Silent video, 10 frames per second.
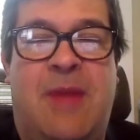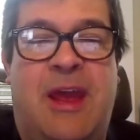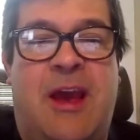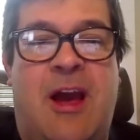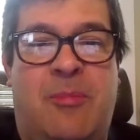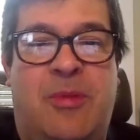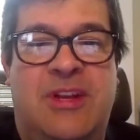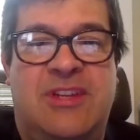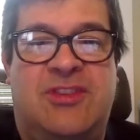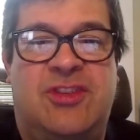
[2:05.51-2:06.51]
make
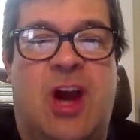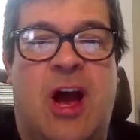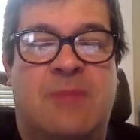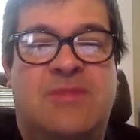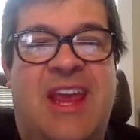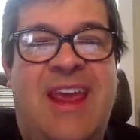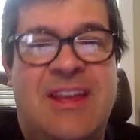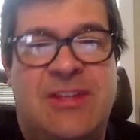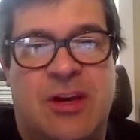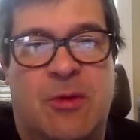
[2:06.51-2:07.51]
companies' jobs
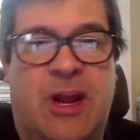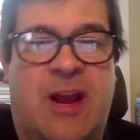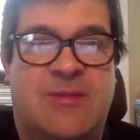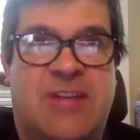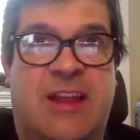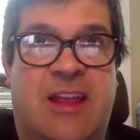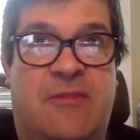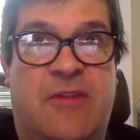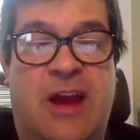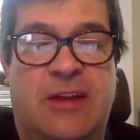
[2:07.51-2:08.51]
easier when it comes to
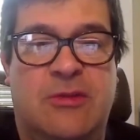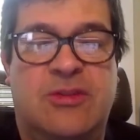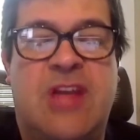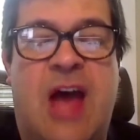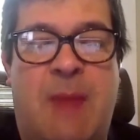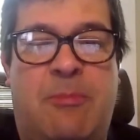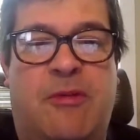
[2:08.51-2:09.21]
identifying those top